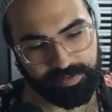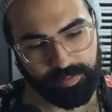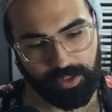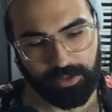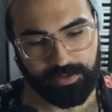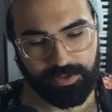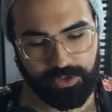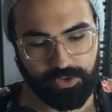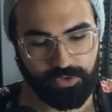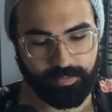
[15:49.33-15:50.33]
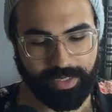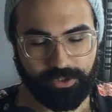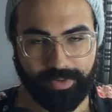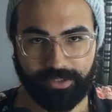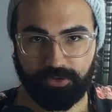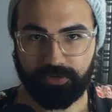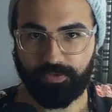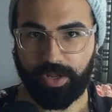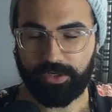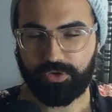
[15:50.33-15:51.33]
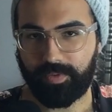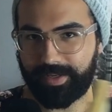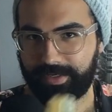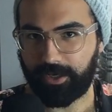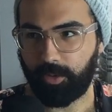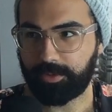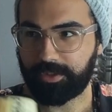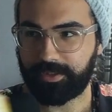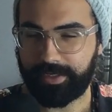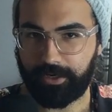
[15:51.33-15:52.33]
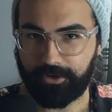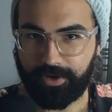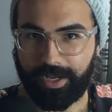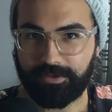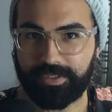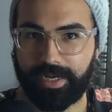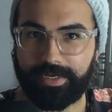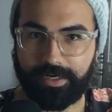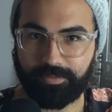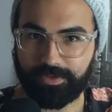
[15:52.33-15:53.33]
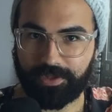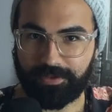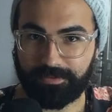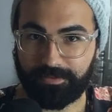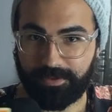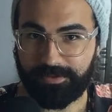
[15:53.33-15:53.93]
belonged to my director's friend who I had helped clean out her house and I ended up with The